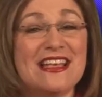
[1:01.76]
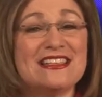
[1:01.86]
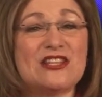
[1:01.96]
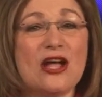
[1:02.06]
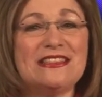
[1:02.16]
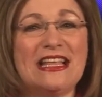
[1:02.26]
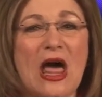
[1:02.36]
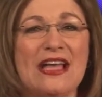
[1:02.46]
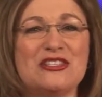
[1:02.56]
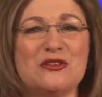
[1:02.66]
Stockdale
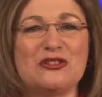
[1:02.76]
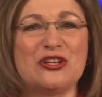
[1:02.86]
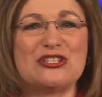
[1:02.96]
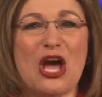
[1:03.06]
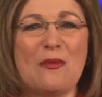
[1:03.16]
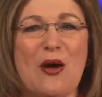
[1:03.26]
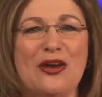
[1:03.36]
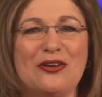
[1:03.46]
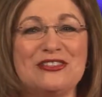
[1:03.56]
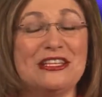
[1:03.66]
High School took top
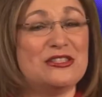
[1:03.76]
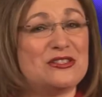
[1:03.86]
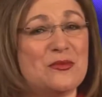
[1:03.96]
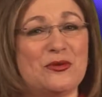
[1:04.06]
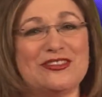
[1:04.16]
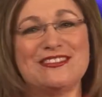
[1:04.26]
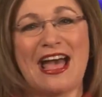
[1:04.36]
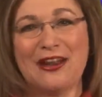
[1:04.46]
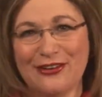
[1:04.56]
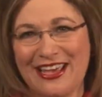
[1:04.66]
honors in Super
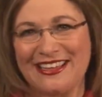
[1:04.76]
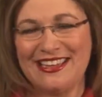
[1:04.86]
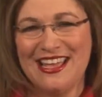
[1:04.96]
Saturday.